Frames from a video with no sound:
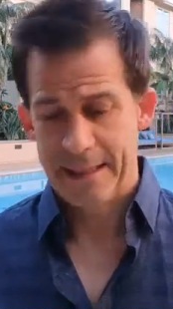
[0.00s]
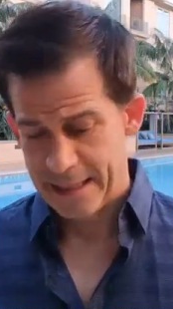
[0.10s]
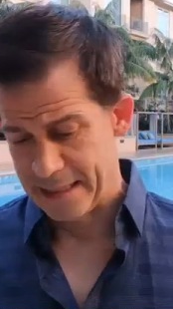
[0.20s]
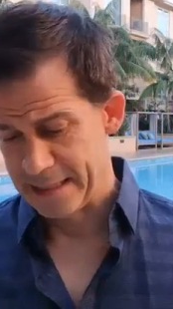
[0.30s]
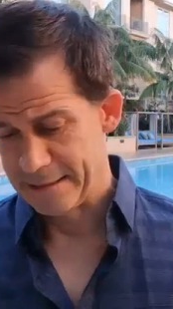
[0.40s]

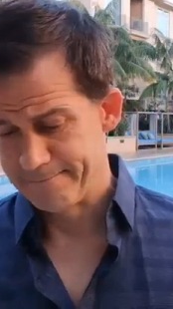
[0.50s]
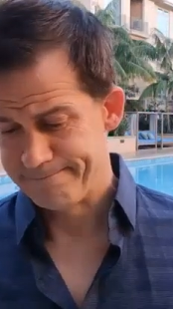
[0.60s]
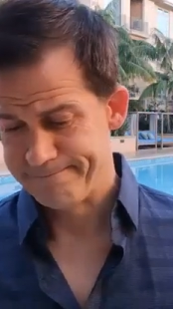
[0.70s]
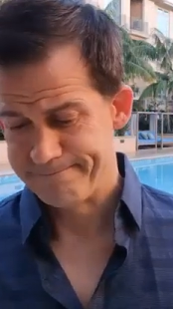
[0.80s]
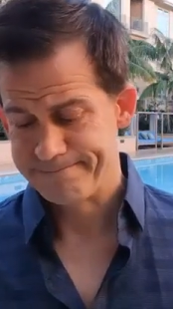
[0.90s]

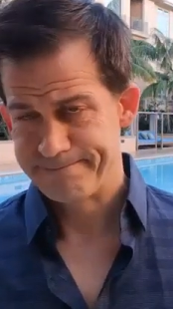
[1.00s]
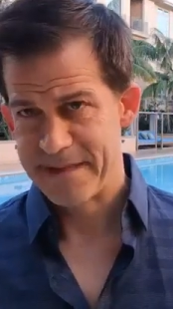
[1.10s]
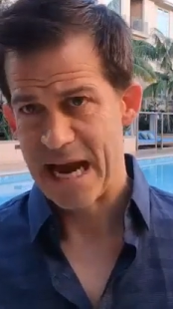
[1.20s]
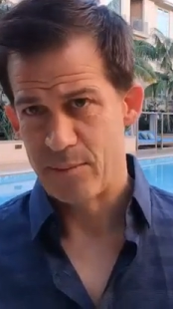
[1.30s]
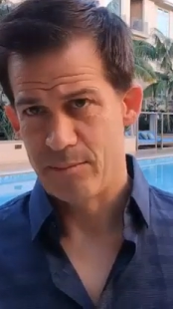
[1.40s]

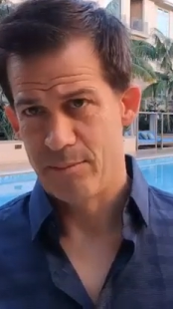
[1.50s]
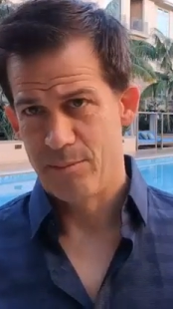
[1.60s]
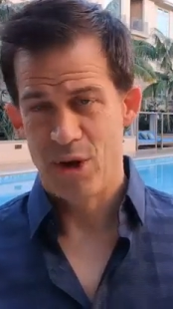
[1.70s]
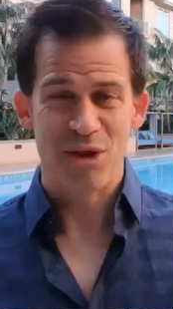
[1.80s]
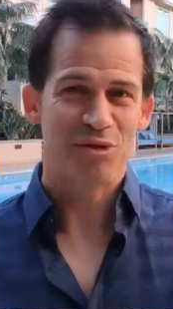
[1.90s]
Now,
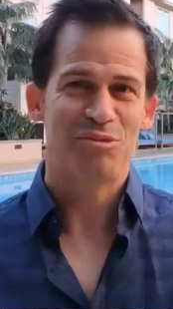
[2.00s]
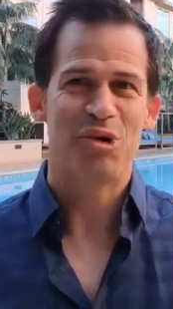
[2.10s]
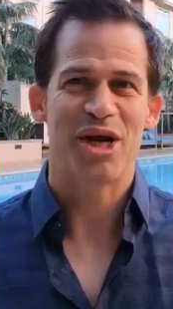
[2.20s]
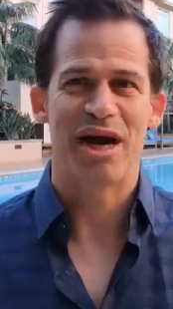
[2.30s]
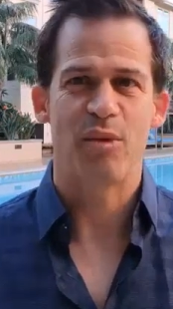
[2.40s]
one other
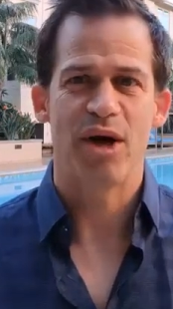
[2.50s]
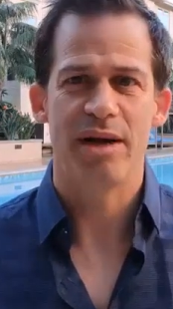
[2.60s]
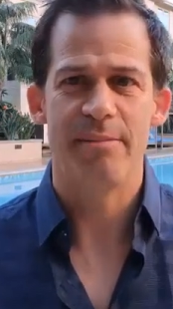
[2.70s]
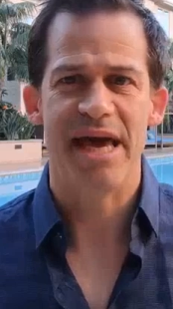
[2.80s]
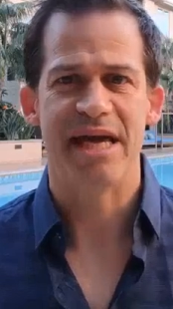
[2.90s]
point I wanted
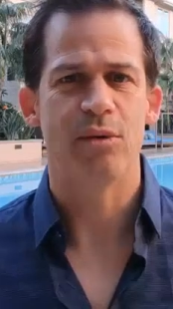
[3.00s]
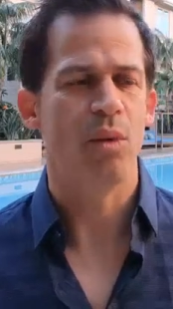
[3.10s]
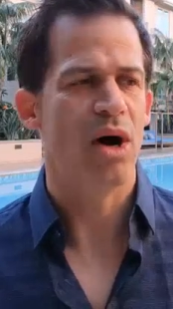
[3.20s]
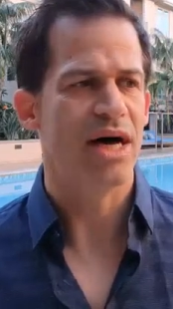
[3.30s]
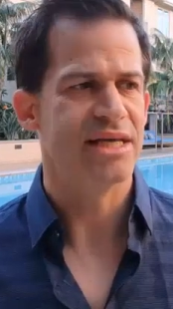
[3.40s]
to make
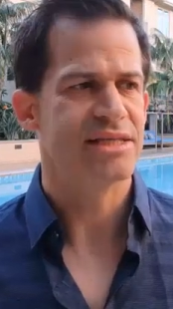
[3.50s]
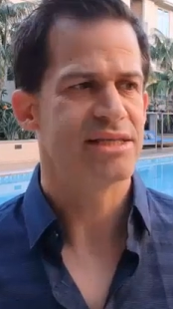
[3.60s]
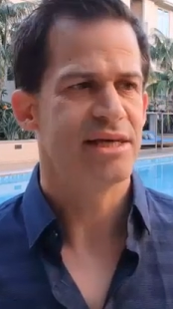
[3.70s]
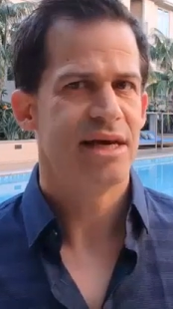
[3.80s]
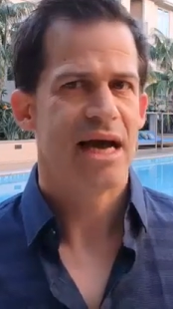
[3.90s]

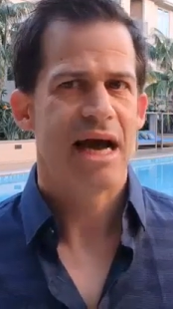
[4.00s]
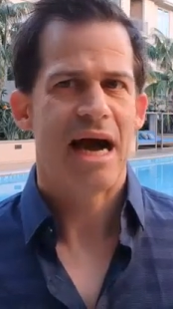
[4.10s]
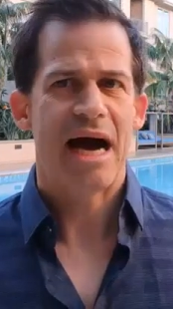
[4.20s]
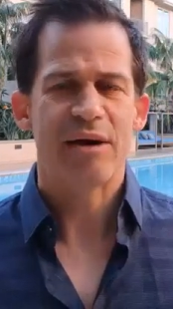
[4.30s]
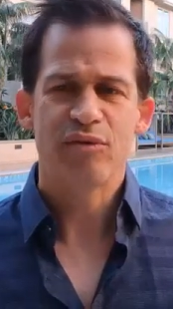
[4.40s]
was
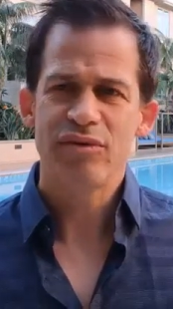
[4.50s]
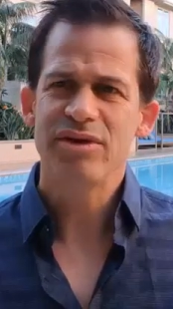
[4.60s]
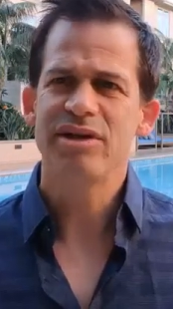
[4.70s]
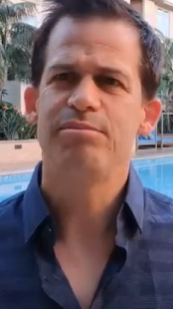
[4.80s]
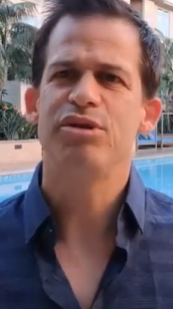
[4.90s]
I
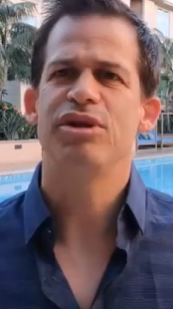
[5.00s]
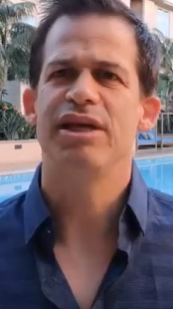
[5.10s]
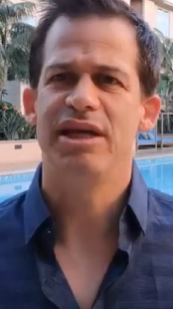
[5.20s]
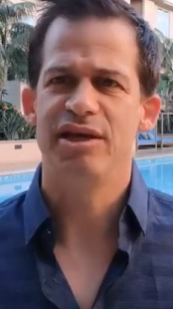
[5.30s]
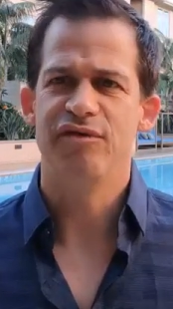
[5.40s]
really
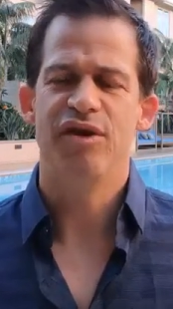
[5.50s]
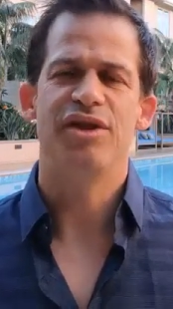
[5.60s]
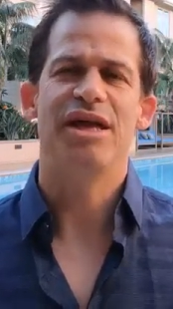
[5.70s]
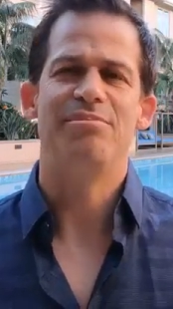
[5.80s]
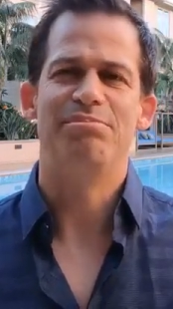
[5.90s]
believe
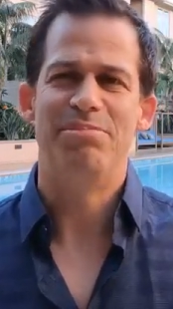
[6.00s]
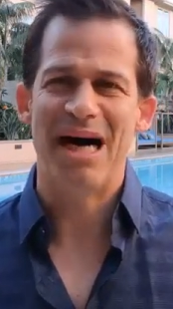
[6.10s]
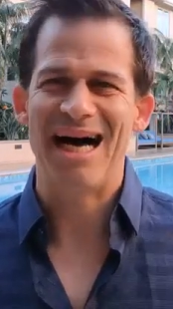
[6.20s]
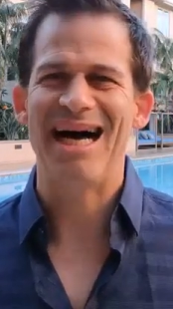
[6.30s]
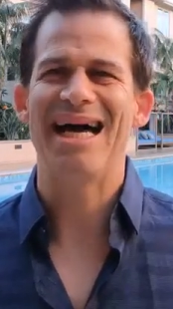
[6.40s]
that
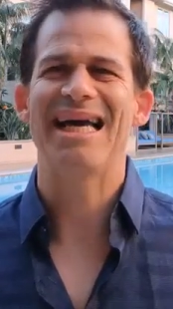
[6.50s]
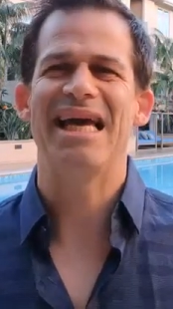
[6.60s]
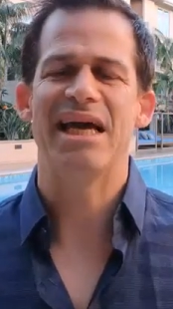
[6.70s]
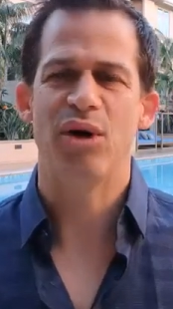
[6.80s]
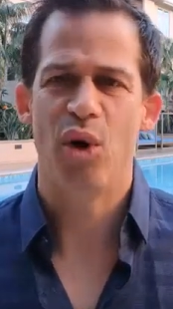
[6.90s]
buy
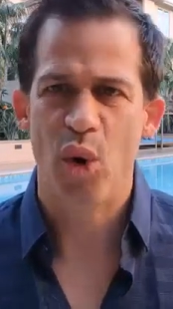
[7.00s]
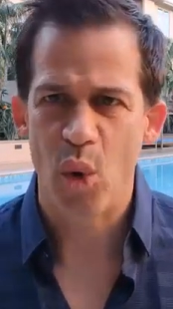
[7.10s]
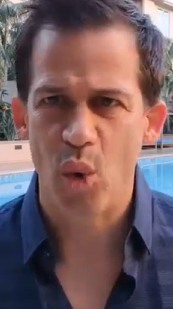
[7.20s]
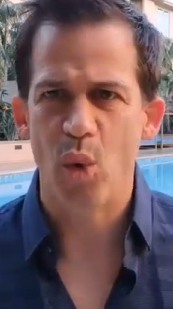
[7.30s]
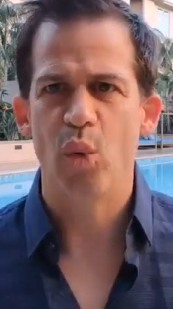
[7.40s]
and
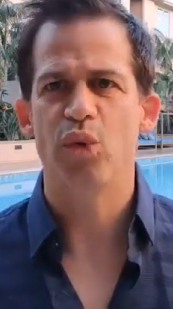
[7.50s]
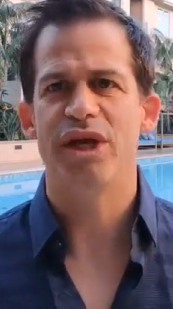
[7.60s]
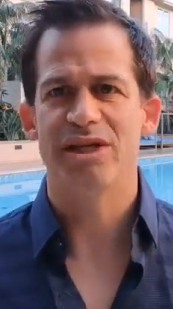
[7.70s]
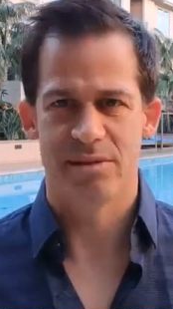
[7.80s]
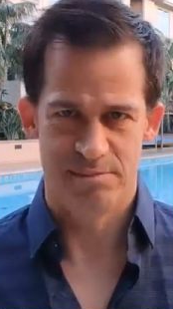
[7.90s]
hold
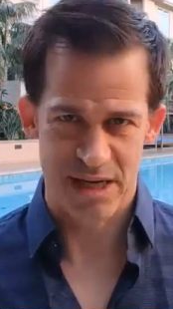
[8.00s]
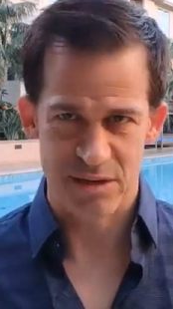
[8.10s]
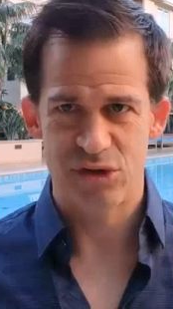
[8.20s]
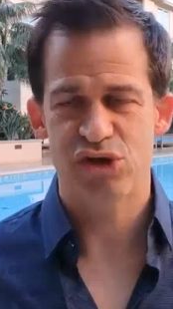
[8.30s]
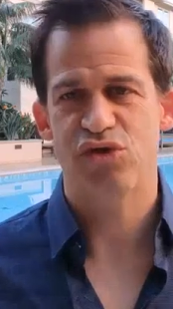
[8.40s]
is a
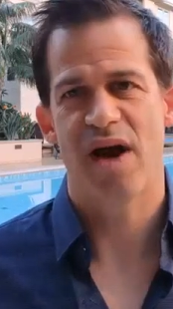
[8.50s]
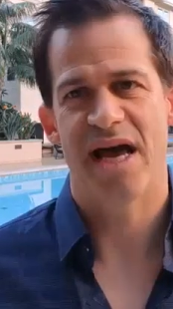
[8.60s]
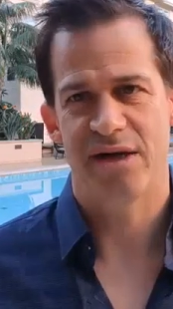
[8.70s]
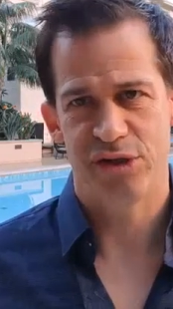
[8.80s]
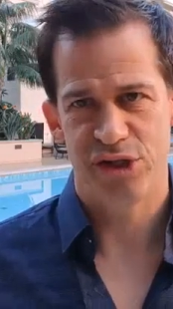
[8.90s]
better
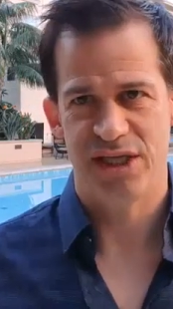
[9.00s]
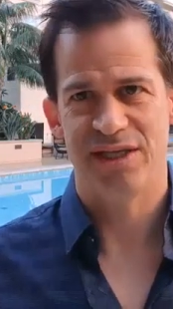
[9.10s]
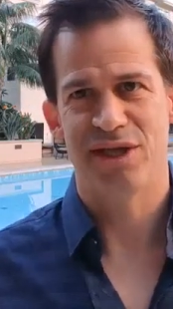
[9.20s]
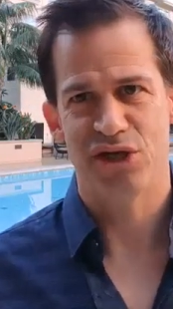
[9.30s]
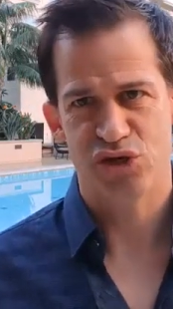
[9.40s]

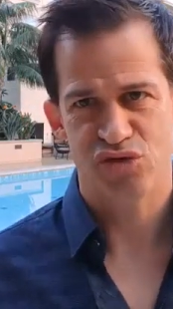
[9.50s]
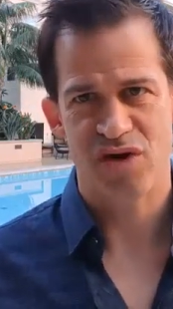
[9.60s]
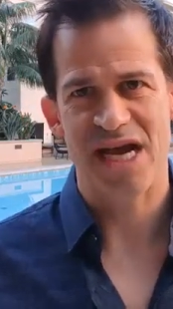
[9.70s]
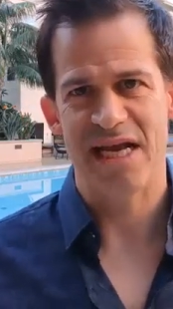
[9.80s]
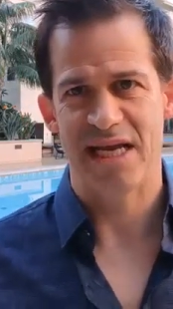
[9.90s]
strategy than
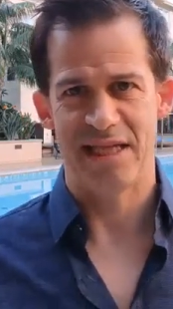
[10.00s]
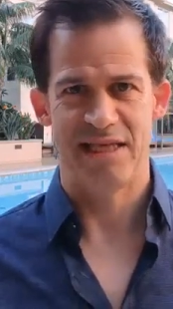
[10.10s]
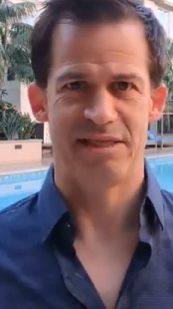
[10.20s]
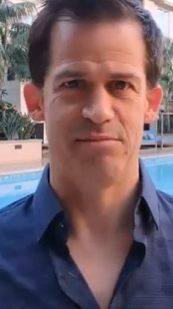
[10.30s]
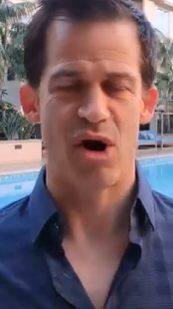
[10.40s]
trading in
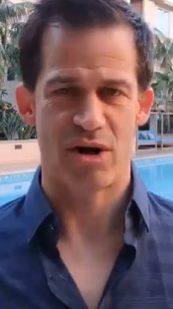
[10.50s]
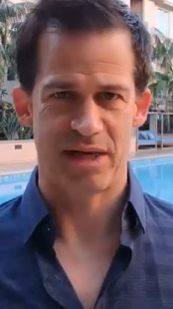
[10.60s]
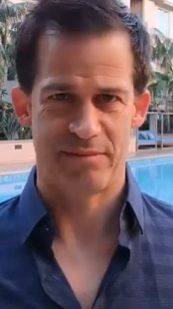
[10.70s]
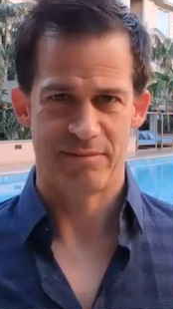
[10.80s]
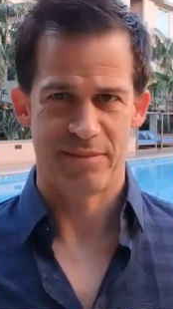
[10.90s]
this
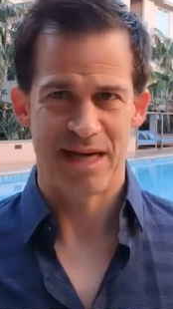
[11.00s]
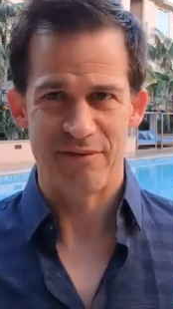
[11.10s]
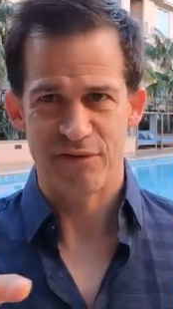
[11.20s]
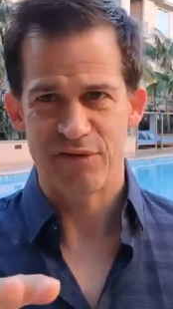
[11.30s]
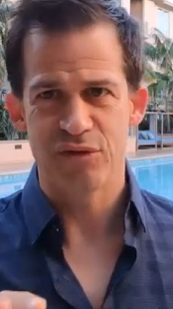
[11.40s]
market. And I
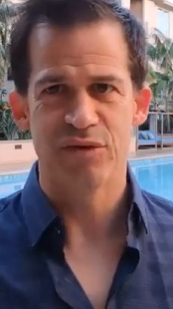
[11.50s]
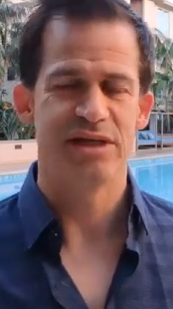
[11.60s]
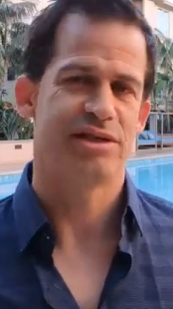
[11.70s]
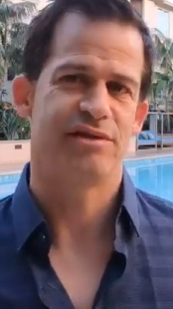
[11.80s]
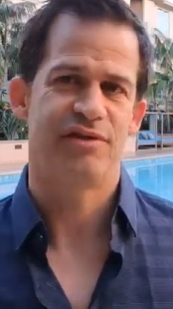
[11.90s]
have a few
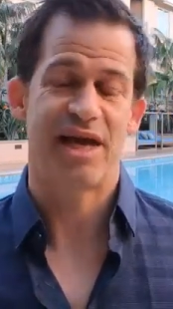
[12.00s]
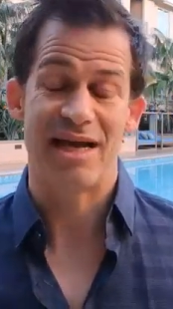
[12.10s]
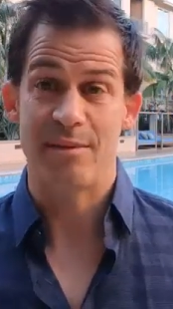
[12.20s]
reasons for that.